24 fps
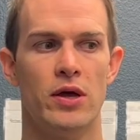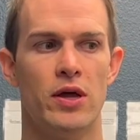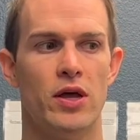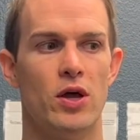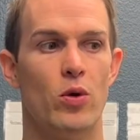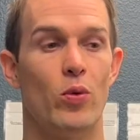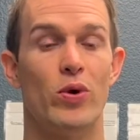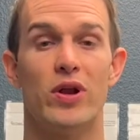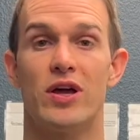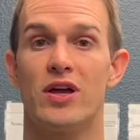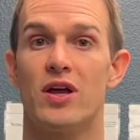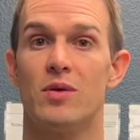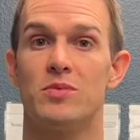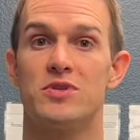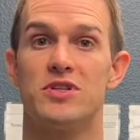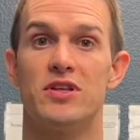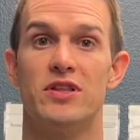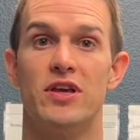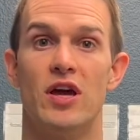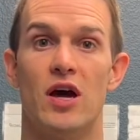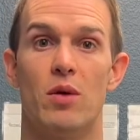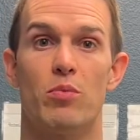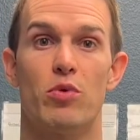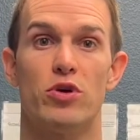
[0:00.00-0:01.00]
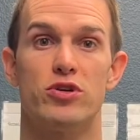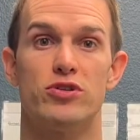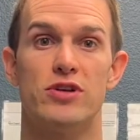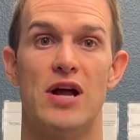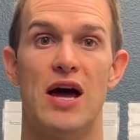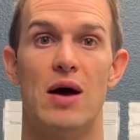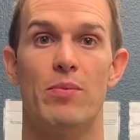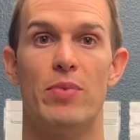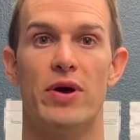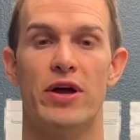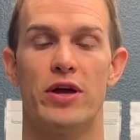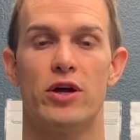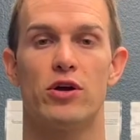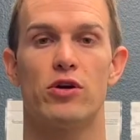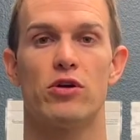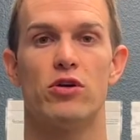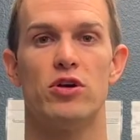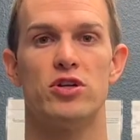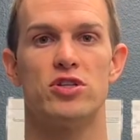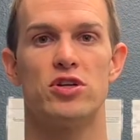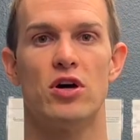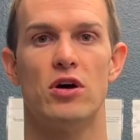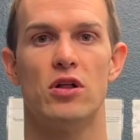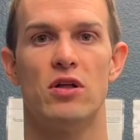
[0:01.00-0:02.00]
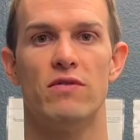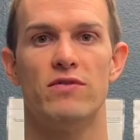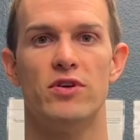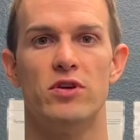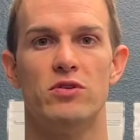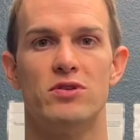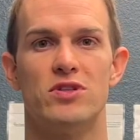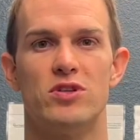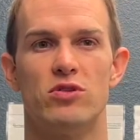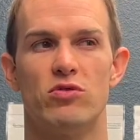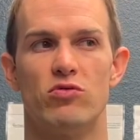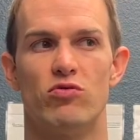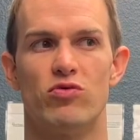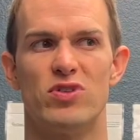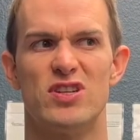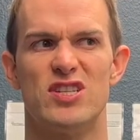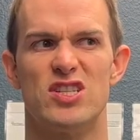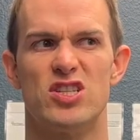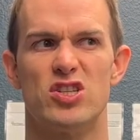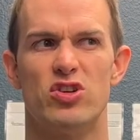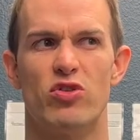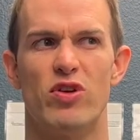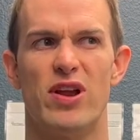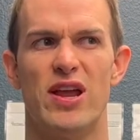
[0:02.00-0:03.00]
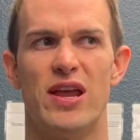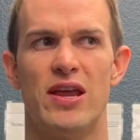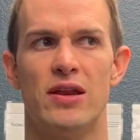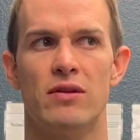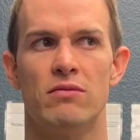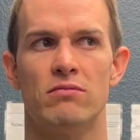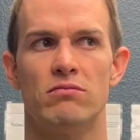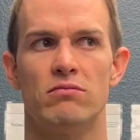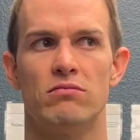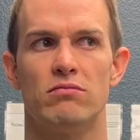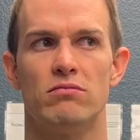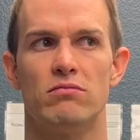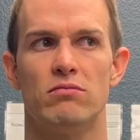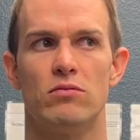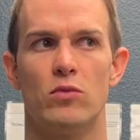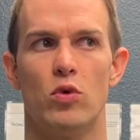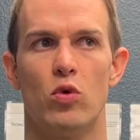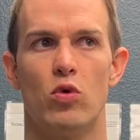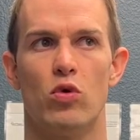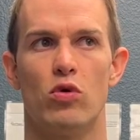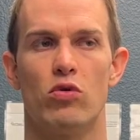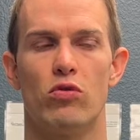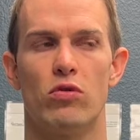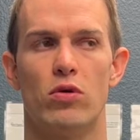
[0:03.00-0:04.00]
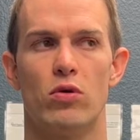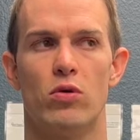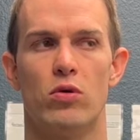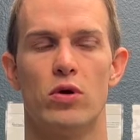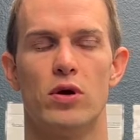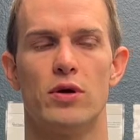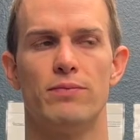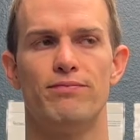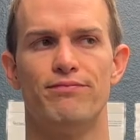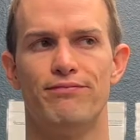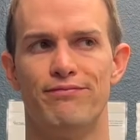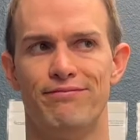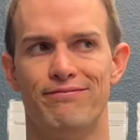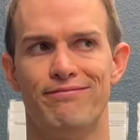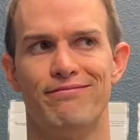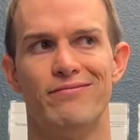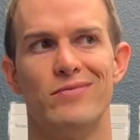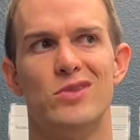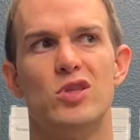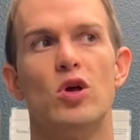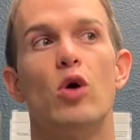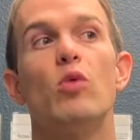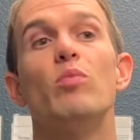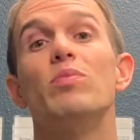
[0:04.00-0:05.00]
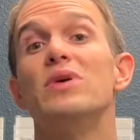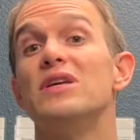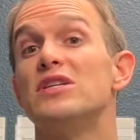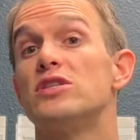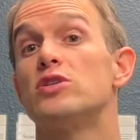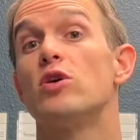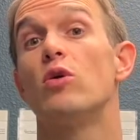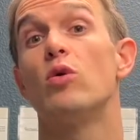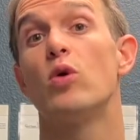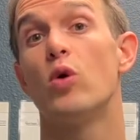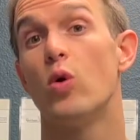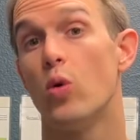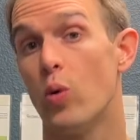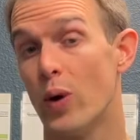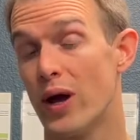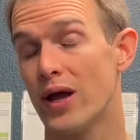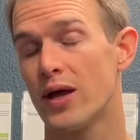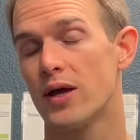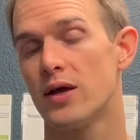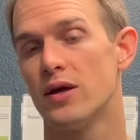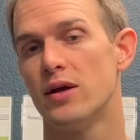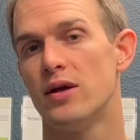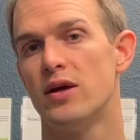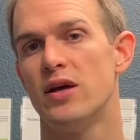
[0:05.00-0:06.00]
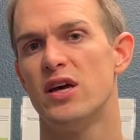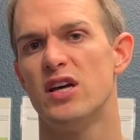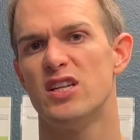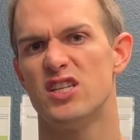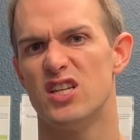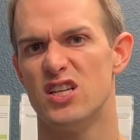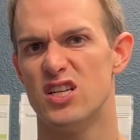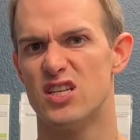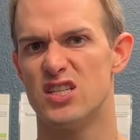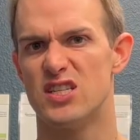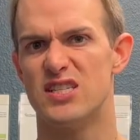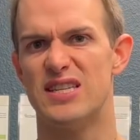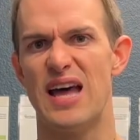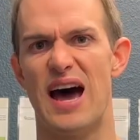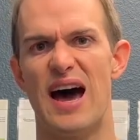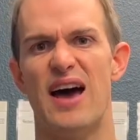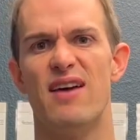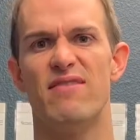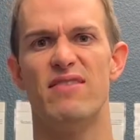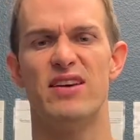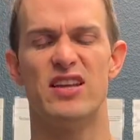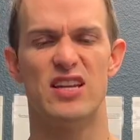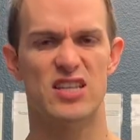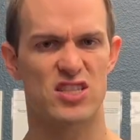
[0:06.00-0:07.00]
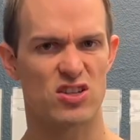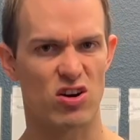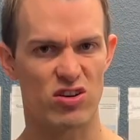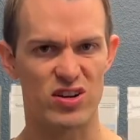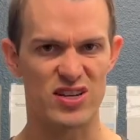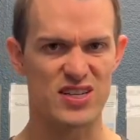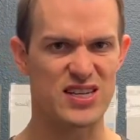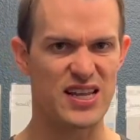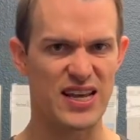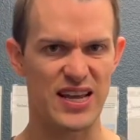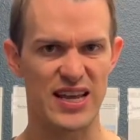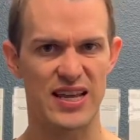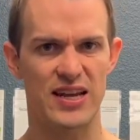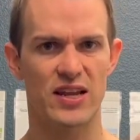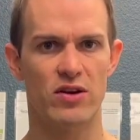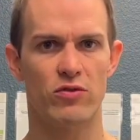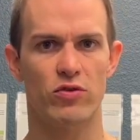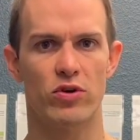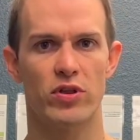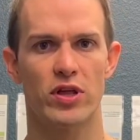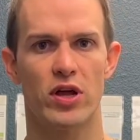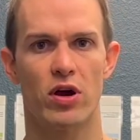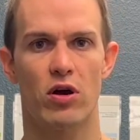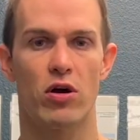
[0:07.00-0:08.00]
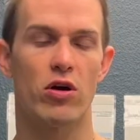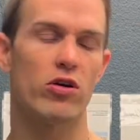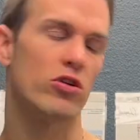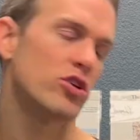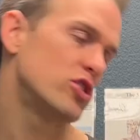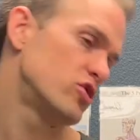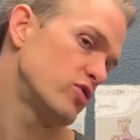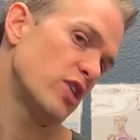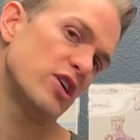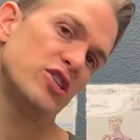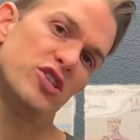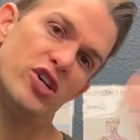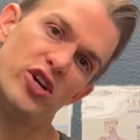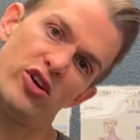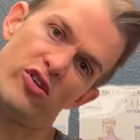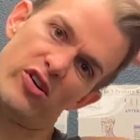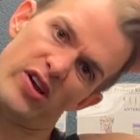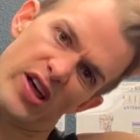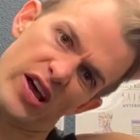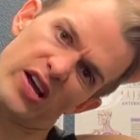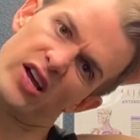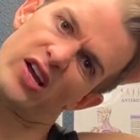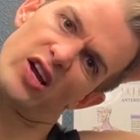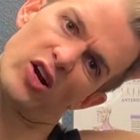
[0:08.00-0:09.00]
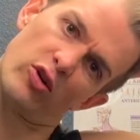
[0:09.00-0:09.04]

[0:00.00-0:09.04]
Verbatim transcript: when it comes to the upper trap, I encourage all of you to restrain or, or don't be so quick to just dive in and start digging in really hard or stretching your neck and